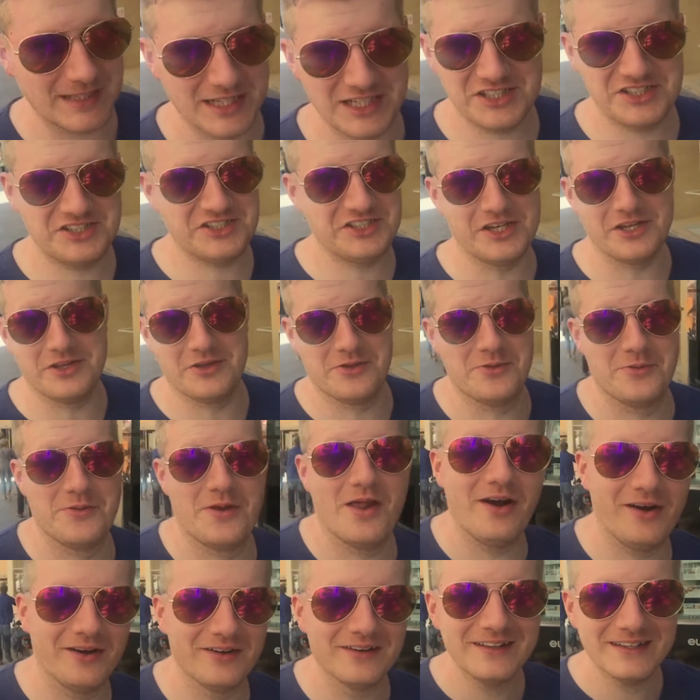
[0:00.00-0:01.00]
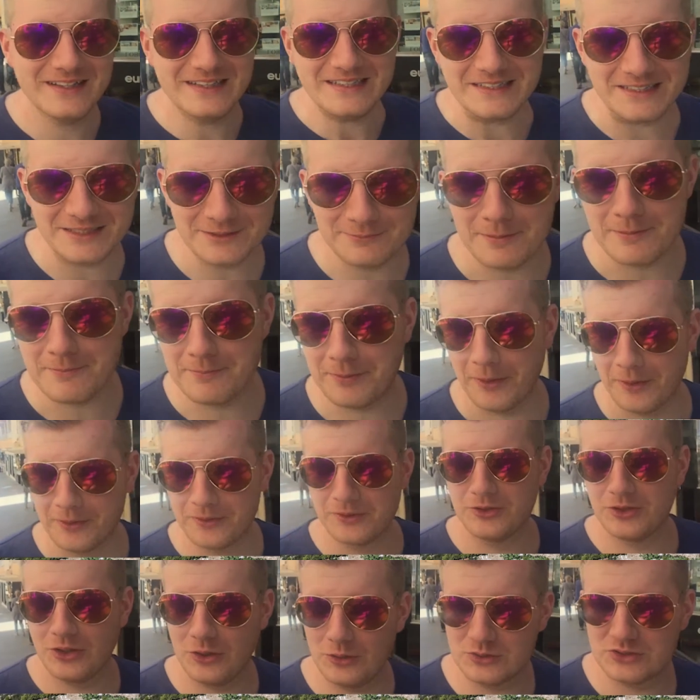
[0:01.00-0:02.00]
Shit, you know, she's been
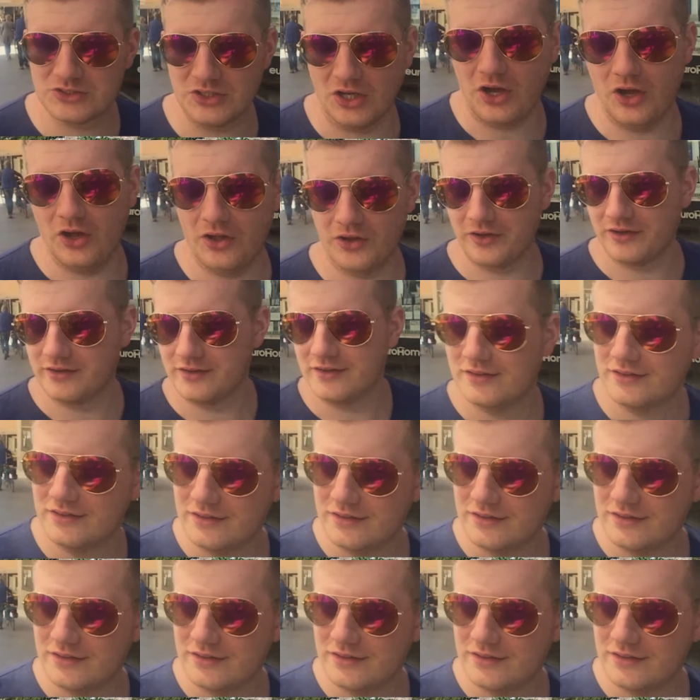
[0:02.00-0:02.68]
putting clothes on.